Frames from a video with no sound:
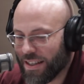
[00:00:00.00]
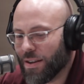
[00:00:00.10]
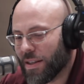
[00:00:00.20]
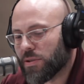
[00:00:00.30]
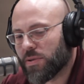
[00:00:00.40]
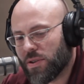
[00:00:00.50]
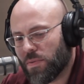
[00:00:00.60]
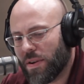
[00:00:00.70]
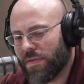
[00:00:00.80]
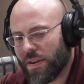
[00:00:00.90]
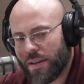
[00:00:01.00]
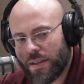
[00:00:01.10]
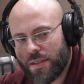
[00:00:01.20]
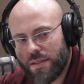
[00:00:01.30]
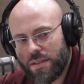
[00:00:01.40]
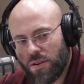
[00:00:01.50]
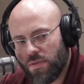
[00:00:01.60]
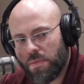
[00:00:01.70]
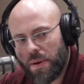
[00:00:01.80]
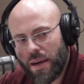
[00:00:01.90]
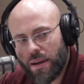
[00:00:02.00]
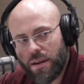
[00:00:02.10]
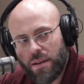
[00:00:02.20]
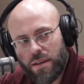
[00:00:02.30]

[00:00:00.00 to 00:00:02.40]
Oh, that's what the refund is, overpaying.